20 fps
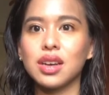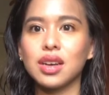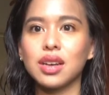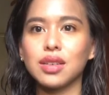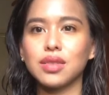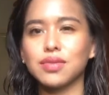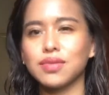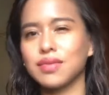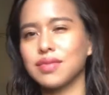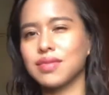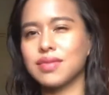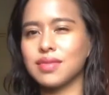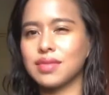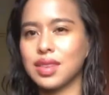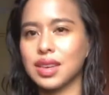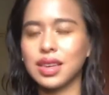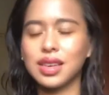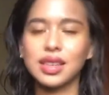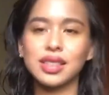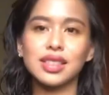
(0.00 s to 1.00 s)
I
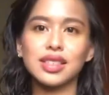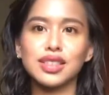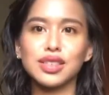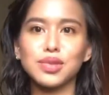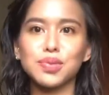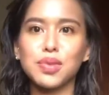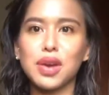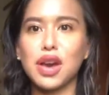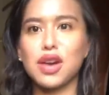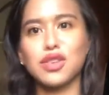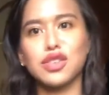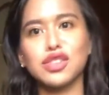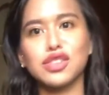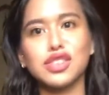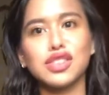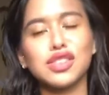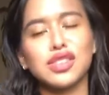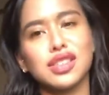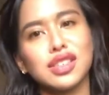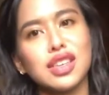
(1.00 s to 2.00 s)
guess just powder
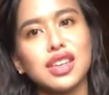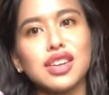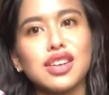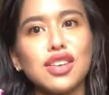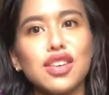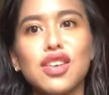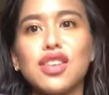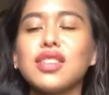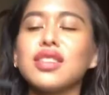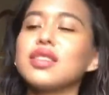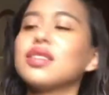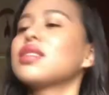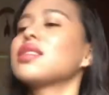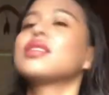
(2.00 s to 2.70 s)
to set it all.